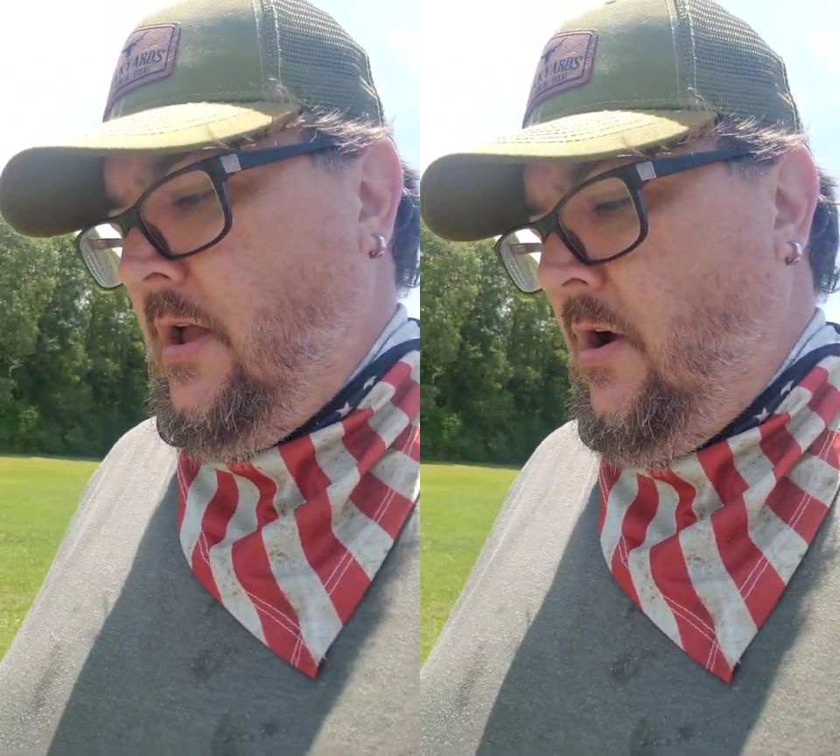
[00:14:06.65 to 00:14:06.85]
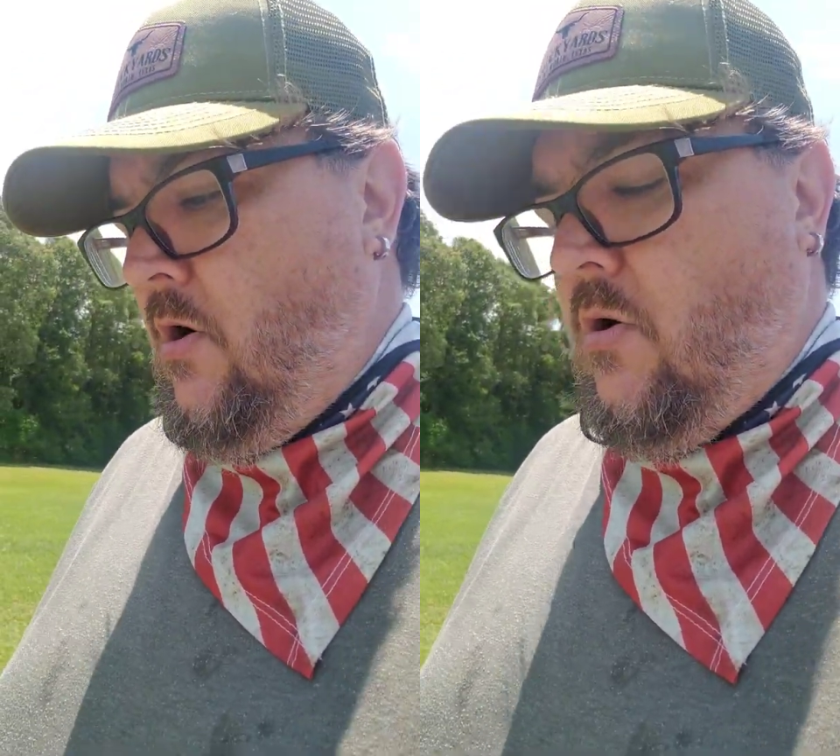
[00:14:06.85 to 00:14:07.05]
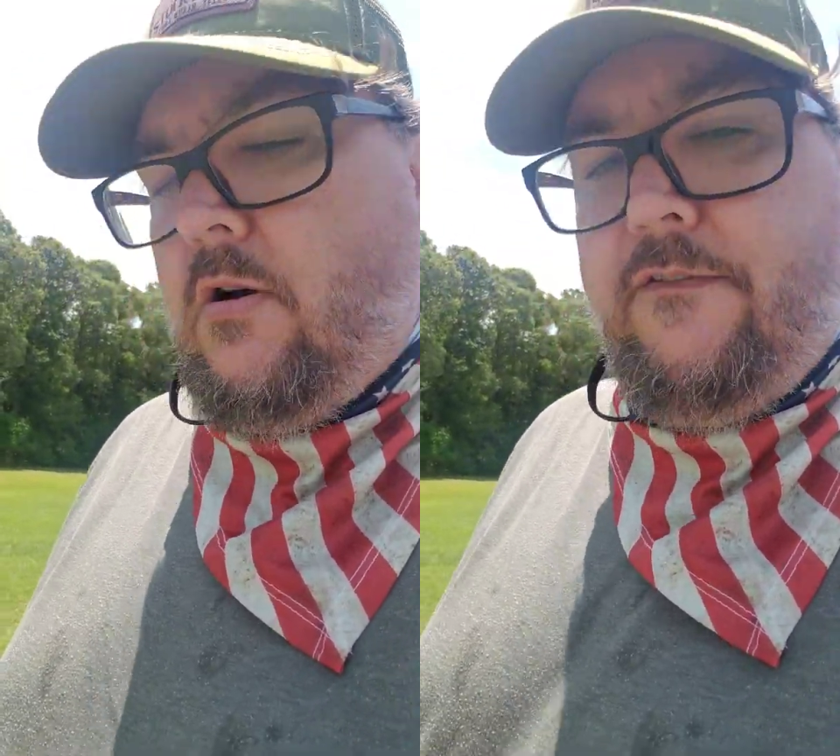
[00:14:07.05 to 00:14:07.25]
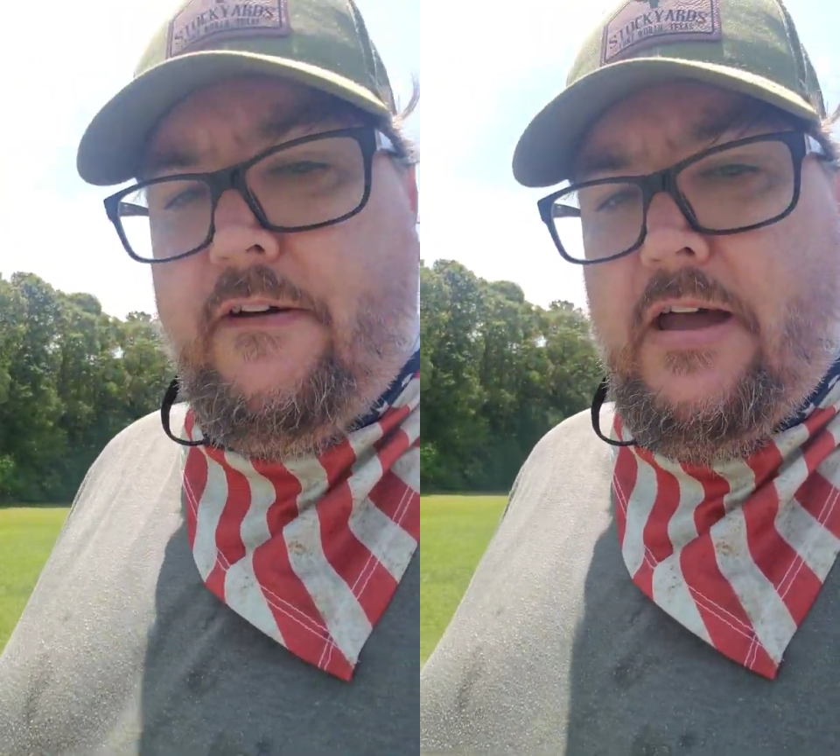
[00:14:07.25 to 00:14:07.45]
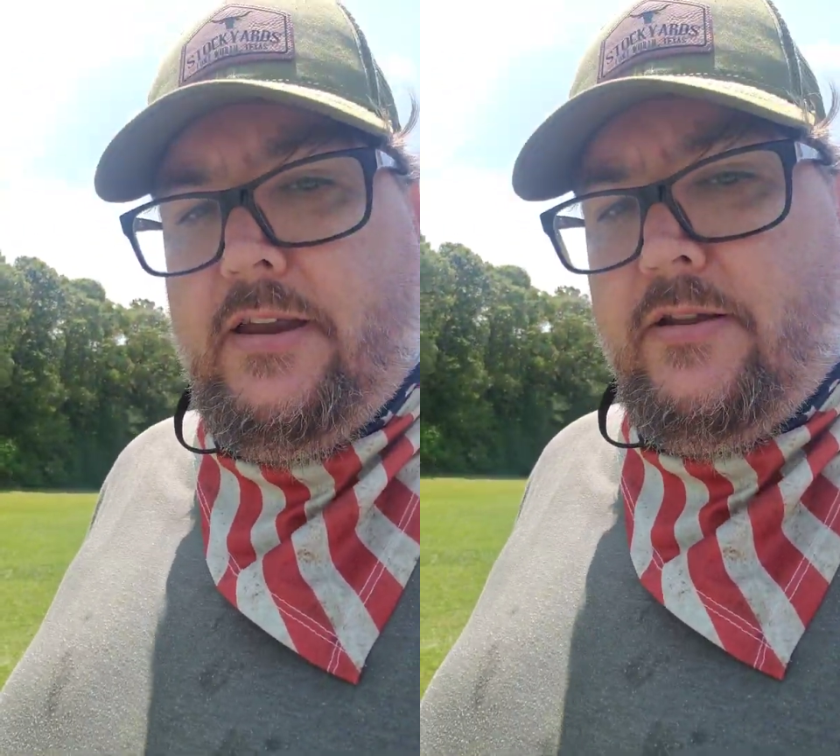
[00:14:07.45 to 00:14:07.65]

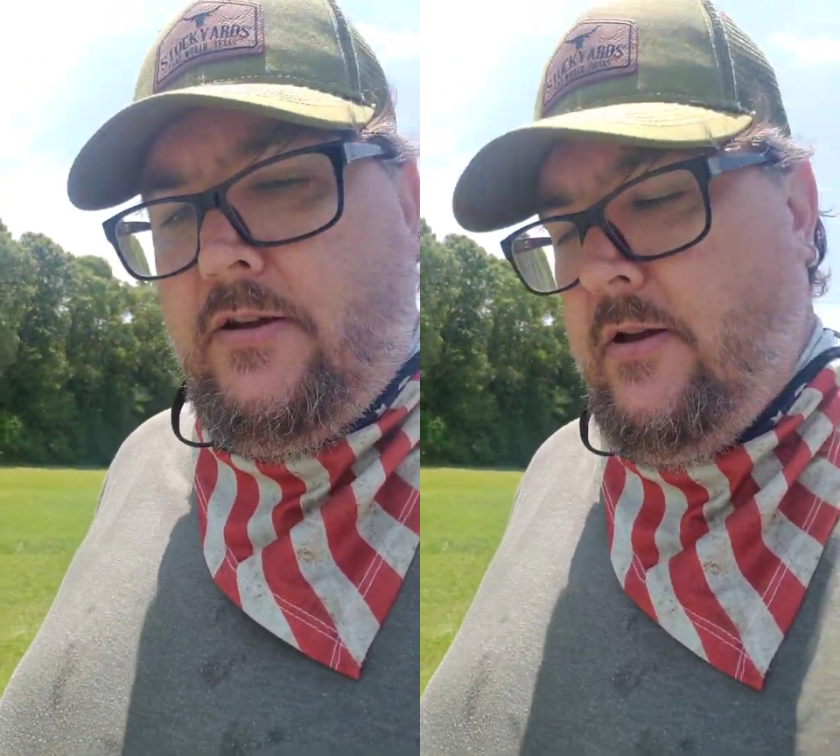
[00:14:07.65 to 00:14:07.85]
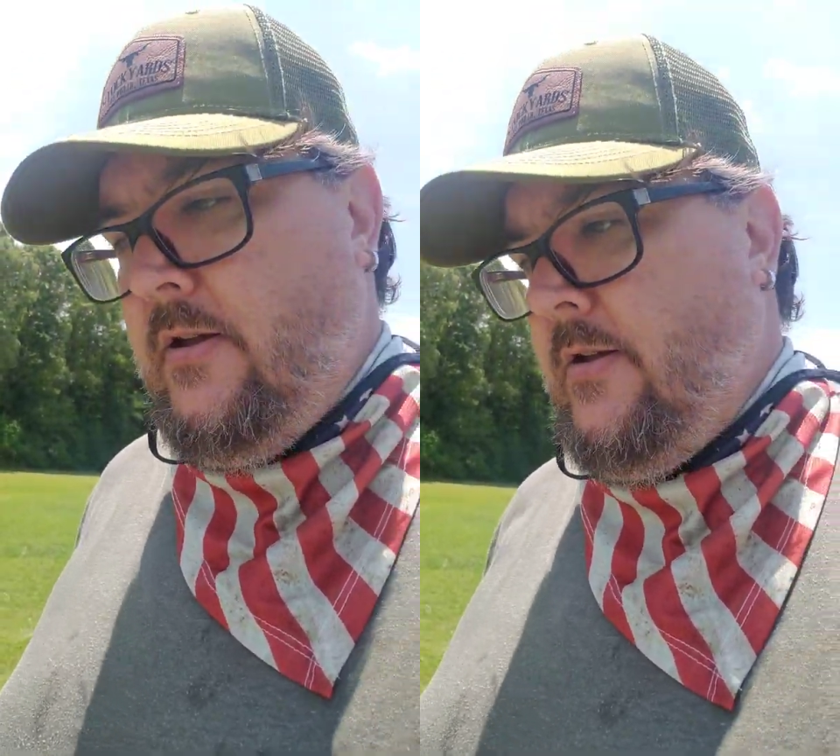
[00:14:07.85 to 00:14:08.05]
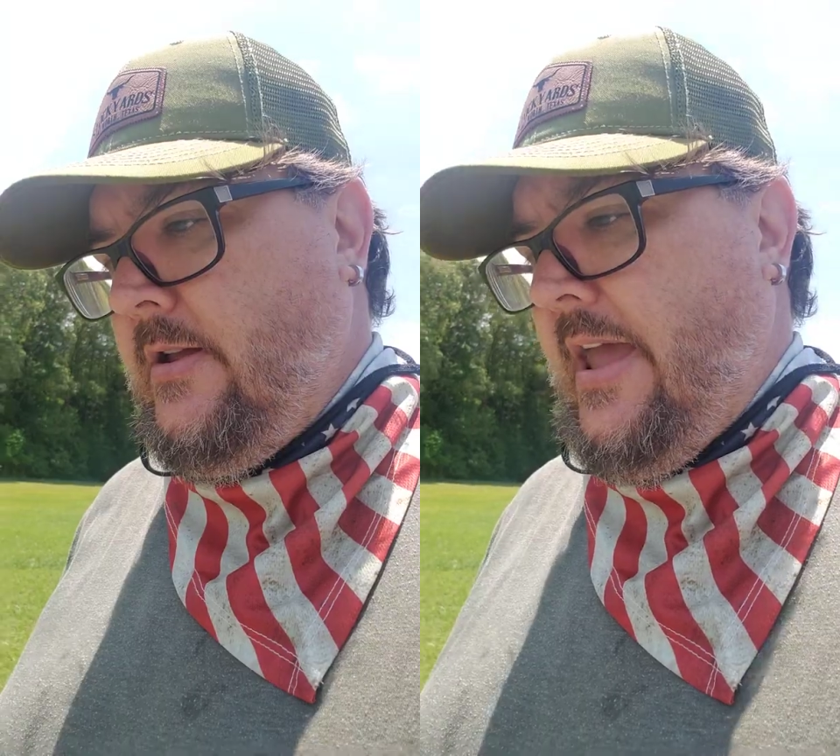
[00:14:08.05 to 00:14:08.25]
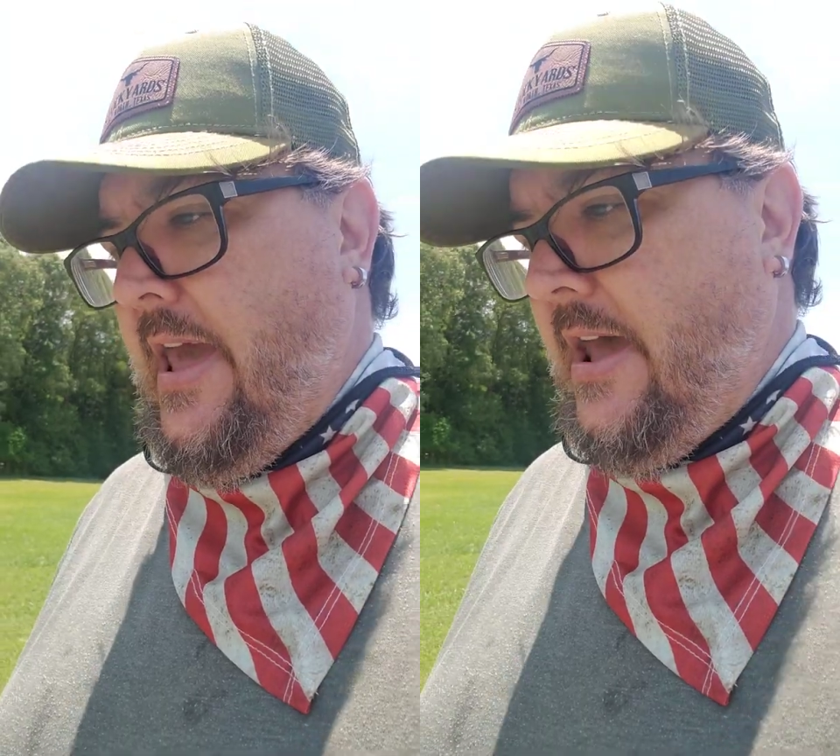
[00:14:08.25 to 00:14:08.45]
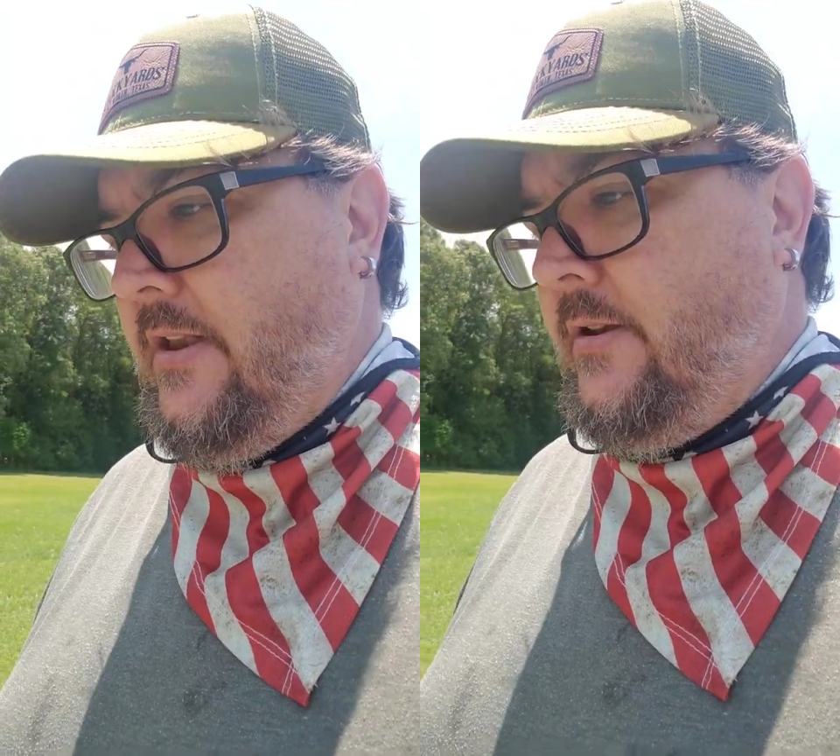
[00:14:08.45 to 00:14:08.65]
horrified
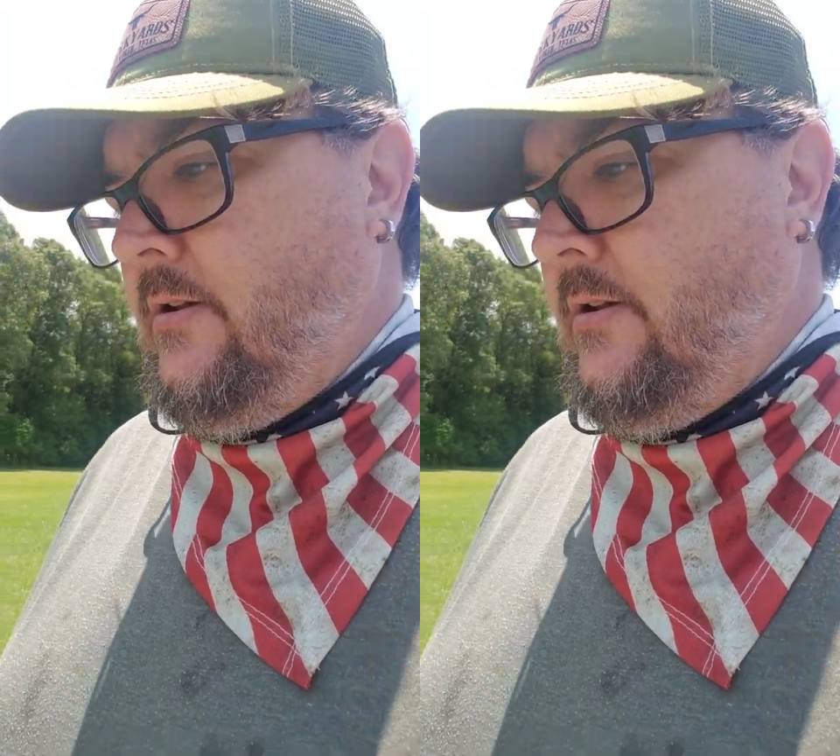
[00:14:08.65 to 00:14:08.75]
at